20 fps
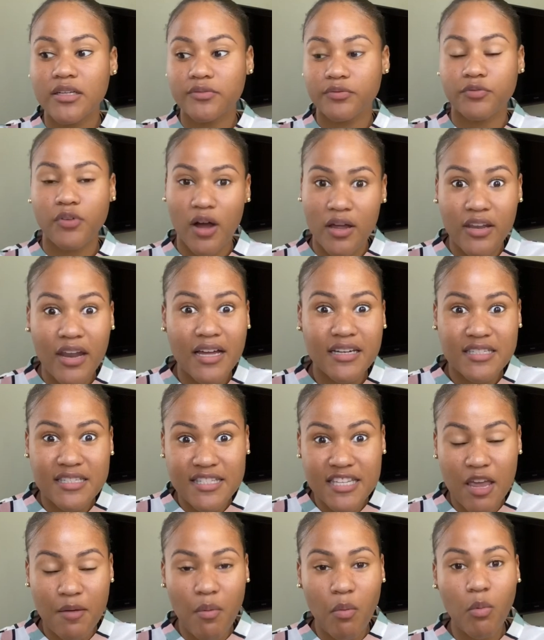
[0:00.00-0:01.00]
For that
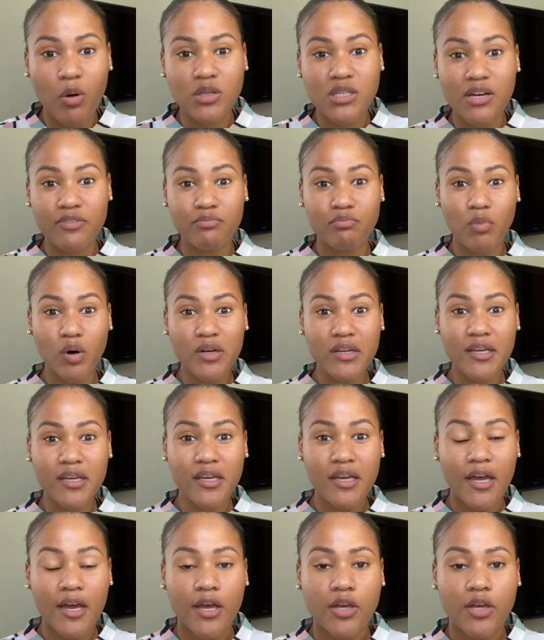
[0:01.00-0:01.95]
same amount of money,